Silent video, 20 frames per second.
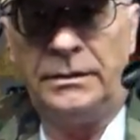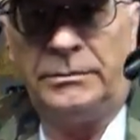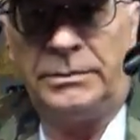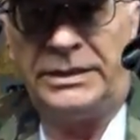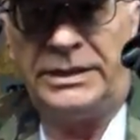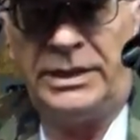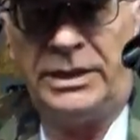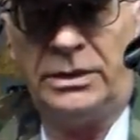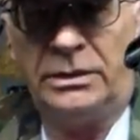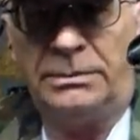
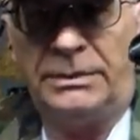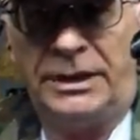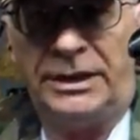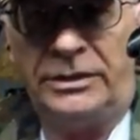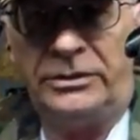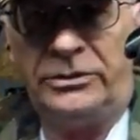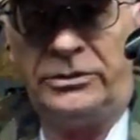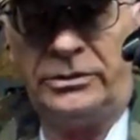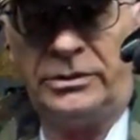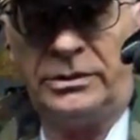the
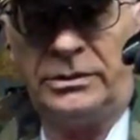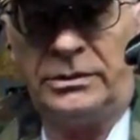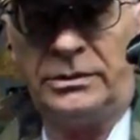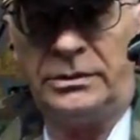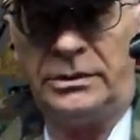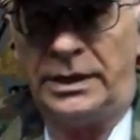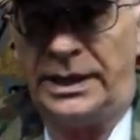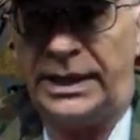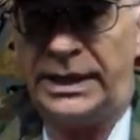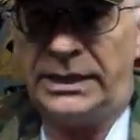earbuds
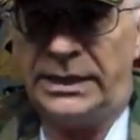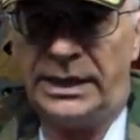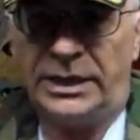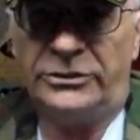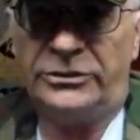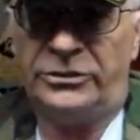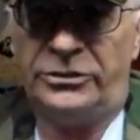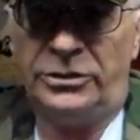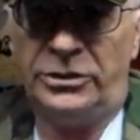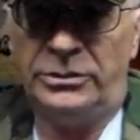laying
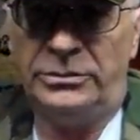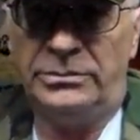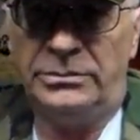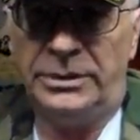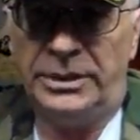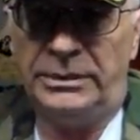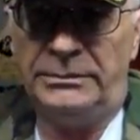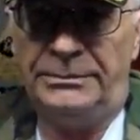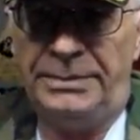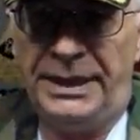next to you
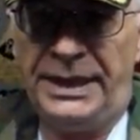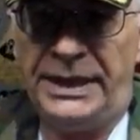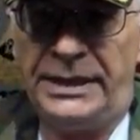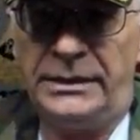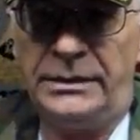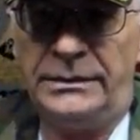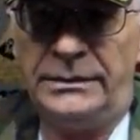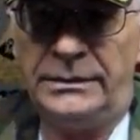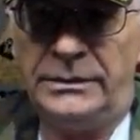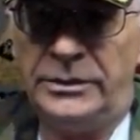in
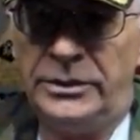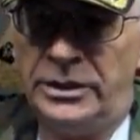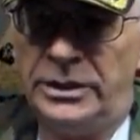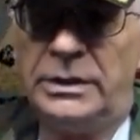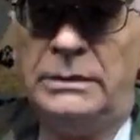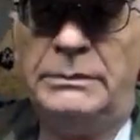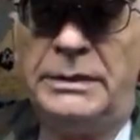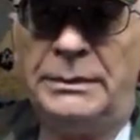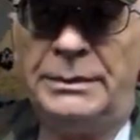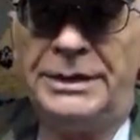bed, you're
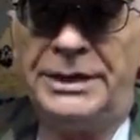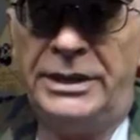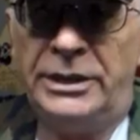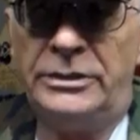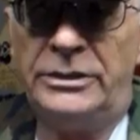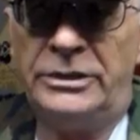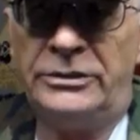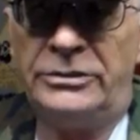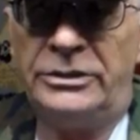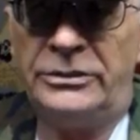going to be able to
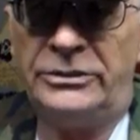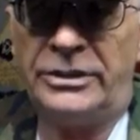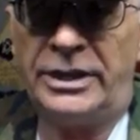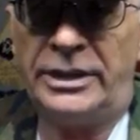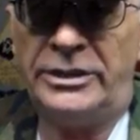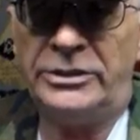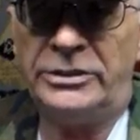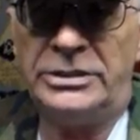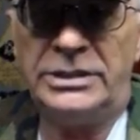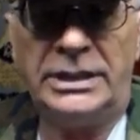hear this
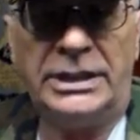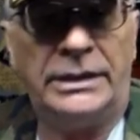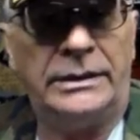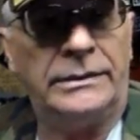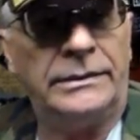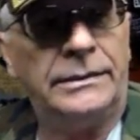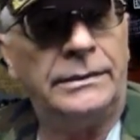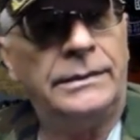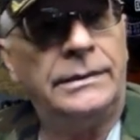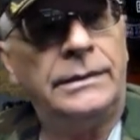inside your tent.
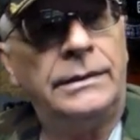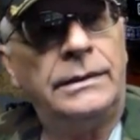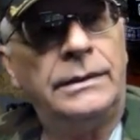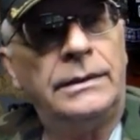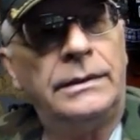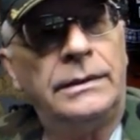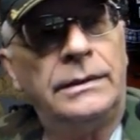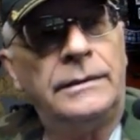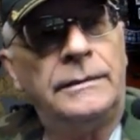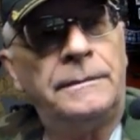
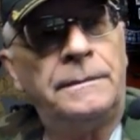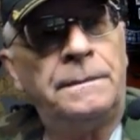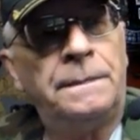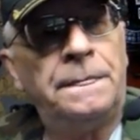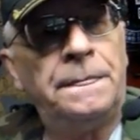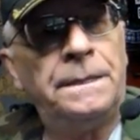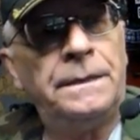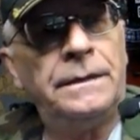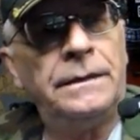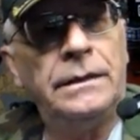
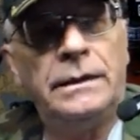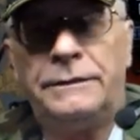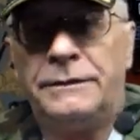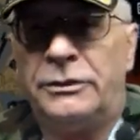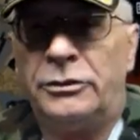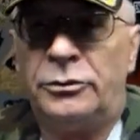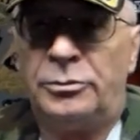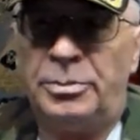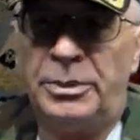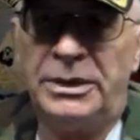If
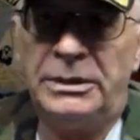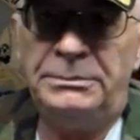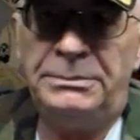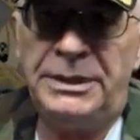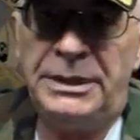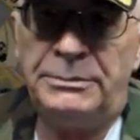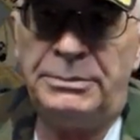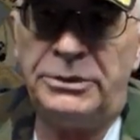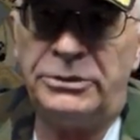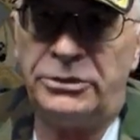the spring
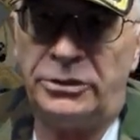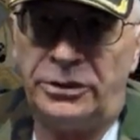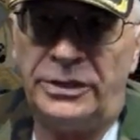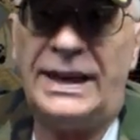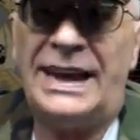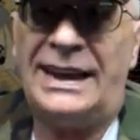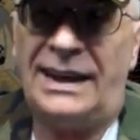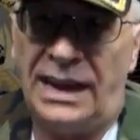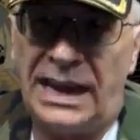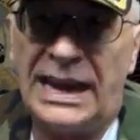peepers are
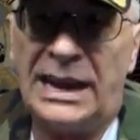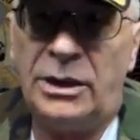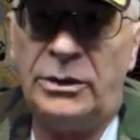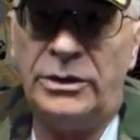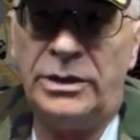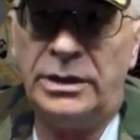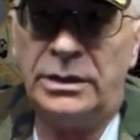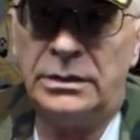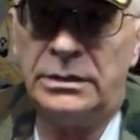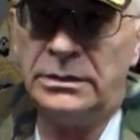that
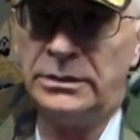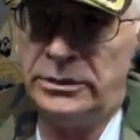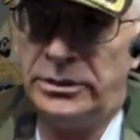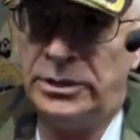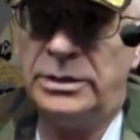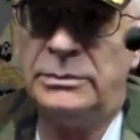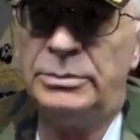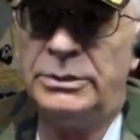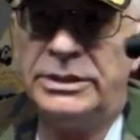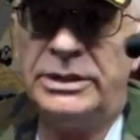loud, you
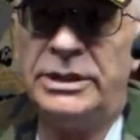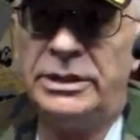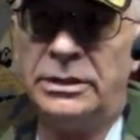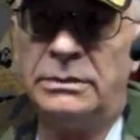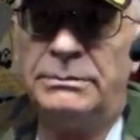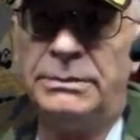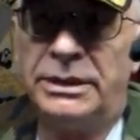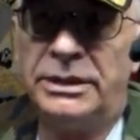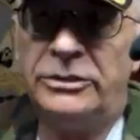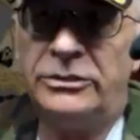can put the
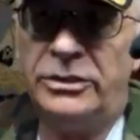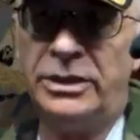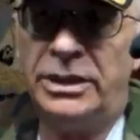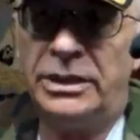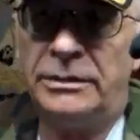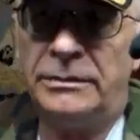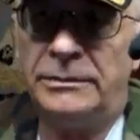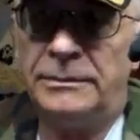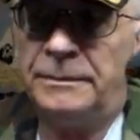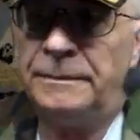earbuds
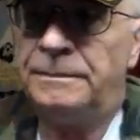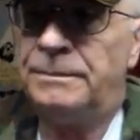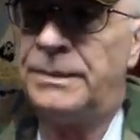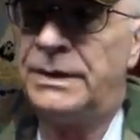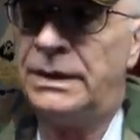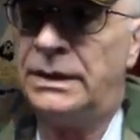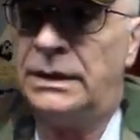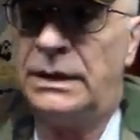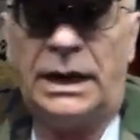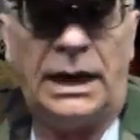in.
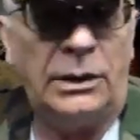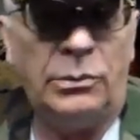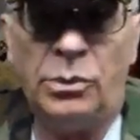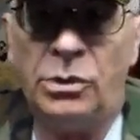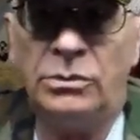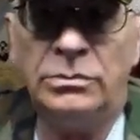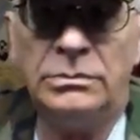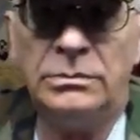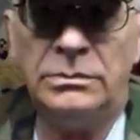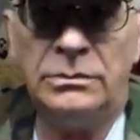I
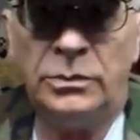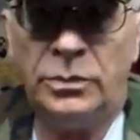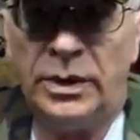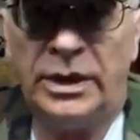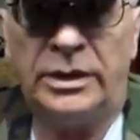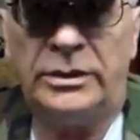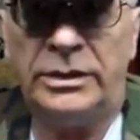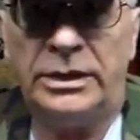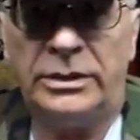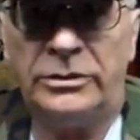won't
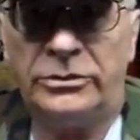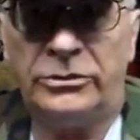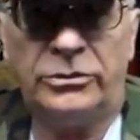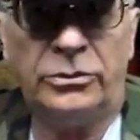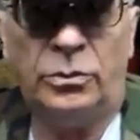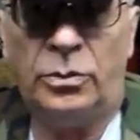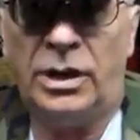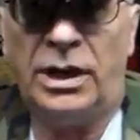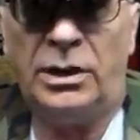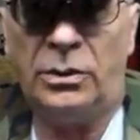wear this
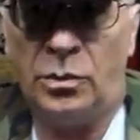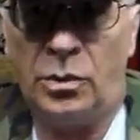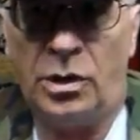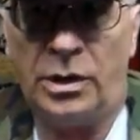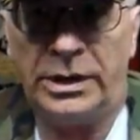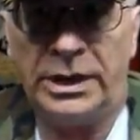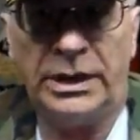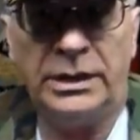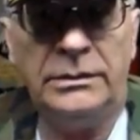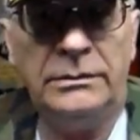while
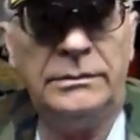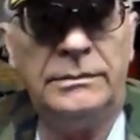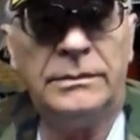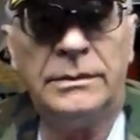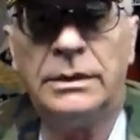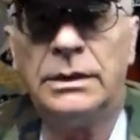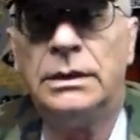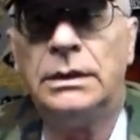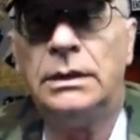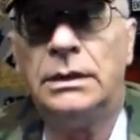walking.
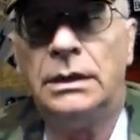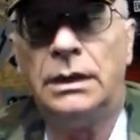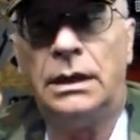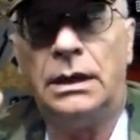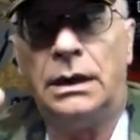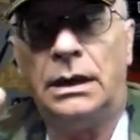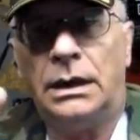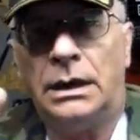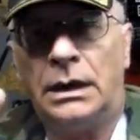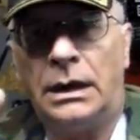
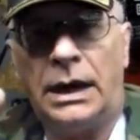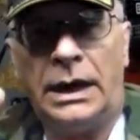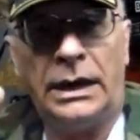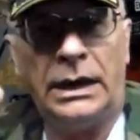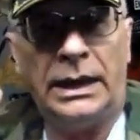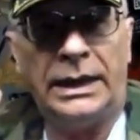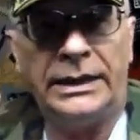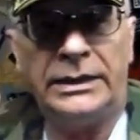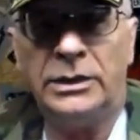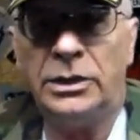I
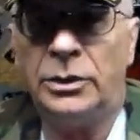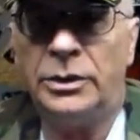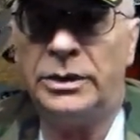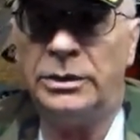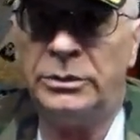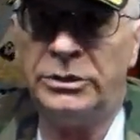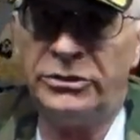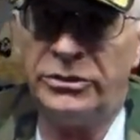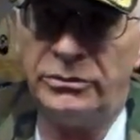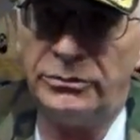like knowing
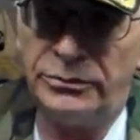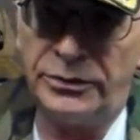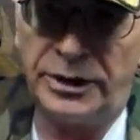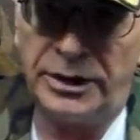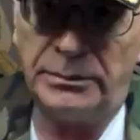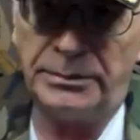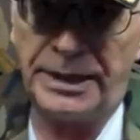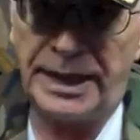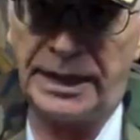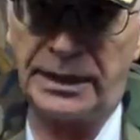what's in
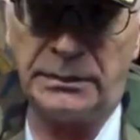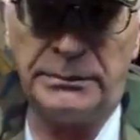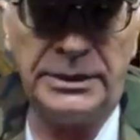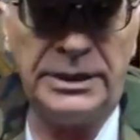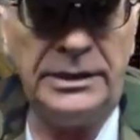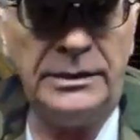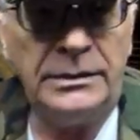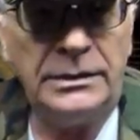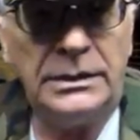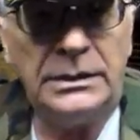front and back of
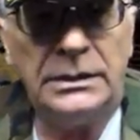me.